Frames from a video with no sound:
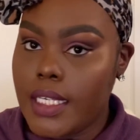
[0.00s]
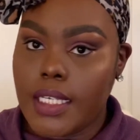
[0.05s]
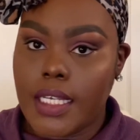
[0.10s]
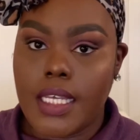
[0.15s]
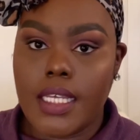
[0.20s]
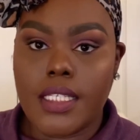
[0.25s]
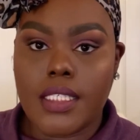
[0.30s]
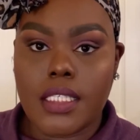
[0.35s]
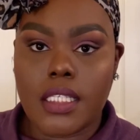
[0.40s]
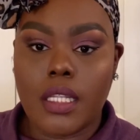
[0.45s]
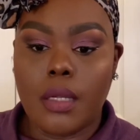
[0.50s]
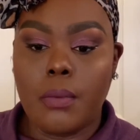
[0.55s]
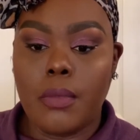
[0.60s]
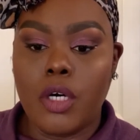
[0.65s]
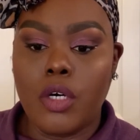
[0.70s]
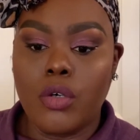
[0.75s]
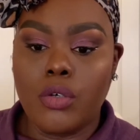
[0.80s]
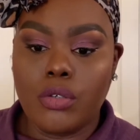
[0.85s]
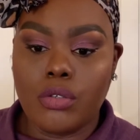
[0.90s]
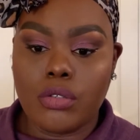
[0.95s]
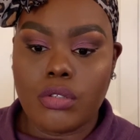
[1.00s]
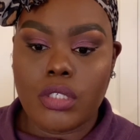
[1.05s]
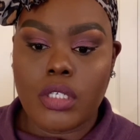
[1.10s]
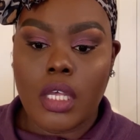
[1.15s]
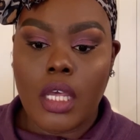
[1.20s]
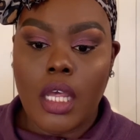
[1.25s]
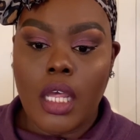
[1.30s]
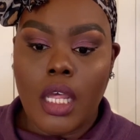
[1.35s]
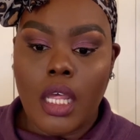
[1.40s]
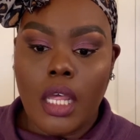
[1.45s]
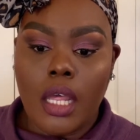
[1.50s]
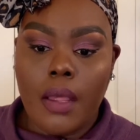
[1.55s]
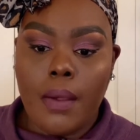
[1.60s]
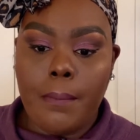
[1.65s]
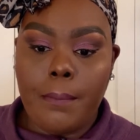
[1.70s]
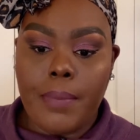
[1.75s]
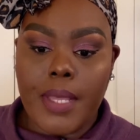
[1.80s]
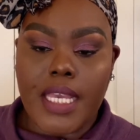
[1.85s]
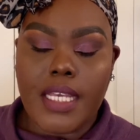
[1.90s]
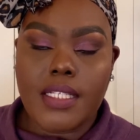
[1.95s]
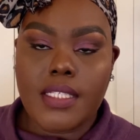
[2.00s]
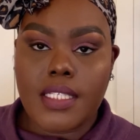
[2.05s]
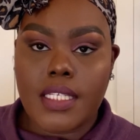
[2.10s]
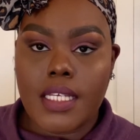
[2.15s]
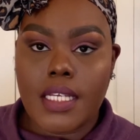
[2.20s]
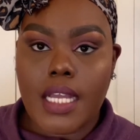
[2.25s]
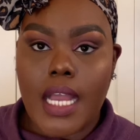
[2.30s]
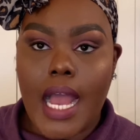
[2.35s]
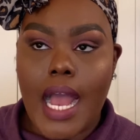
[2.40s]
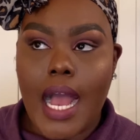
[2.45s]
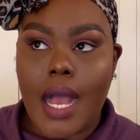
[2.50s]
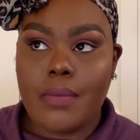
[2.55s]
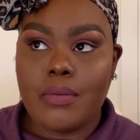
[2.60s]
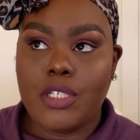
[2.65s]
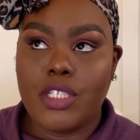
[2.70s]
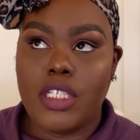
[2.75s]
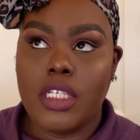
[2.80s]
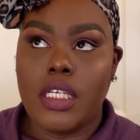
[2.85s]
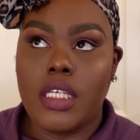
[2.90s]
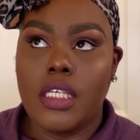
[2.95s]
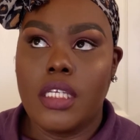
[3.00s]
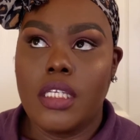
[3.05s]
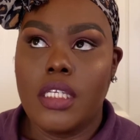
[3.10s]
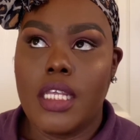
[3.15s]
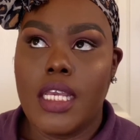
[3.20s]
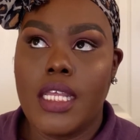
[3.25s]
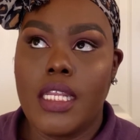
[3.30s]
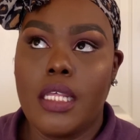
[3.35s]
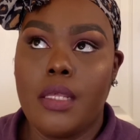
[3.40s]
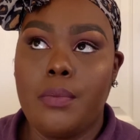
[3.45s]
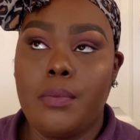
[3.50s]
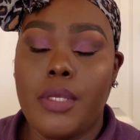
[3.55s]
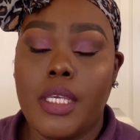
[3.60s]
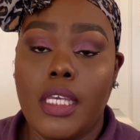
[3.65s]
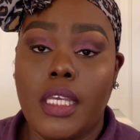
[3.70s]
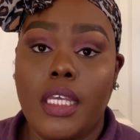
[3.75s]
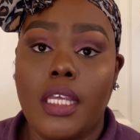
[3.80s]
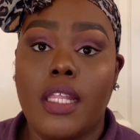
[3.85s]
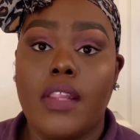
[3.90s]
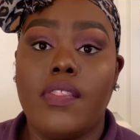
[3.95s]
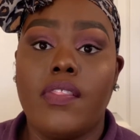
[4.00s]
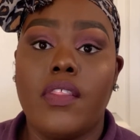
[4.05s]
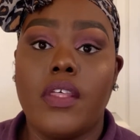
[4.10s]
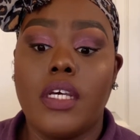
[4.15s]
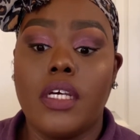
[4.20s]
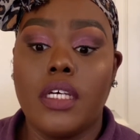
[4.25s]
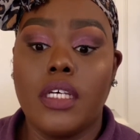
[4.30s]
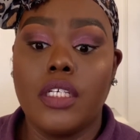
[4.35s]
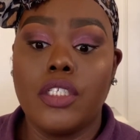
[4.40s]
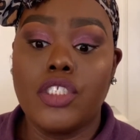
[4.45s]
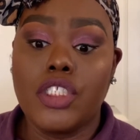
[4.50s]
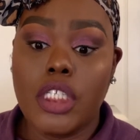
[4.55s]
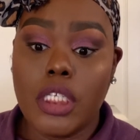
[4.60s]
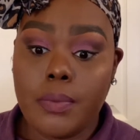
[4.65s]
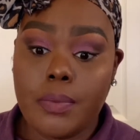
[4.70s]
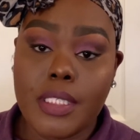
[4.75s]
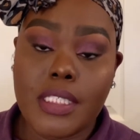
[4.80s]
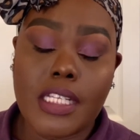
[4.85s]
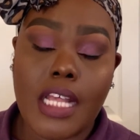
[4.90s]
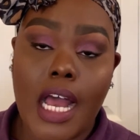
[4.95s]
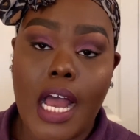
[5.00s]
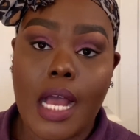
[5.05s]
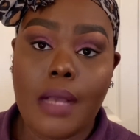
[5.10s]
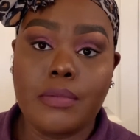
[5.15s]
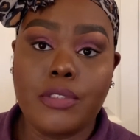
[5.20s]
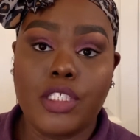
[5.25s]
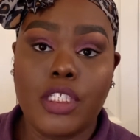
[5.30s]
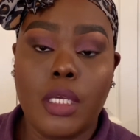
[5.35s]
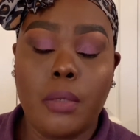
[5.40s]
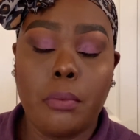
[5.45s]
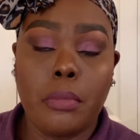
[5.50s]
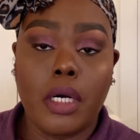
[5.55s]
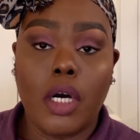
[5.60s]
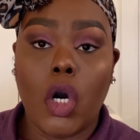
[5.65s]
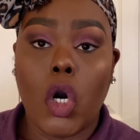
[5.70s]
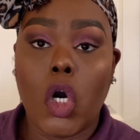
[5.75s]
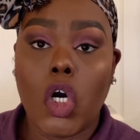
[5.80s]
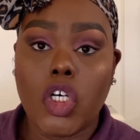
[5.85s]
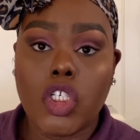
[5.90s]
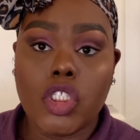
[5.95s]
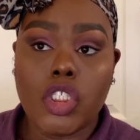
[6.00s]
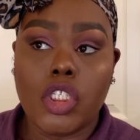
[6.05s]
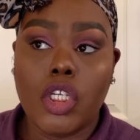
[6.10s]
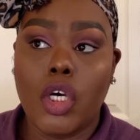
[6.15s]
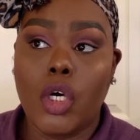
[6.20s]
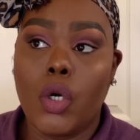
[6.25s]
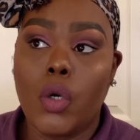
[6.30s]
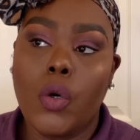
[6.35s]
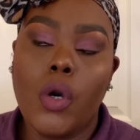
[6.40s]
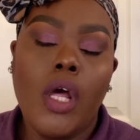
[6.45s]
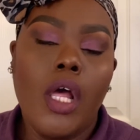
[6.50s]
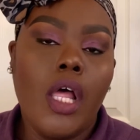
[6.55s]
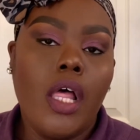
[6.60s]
It's the most basic option and it being the cheapest option, but also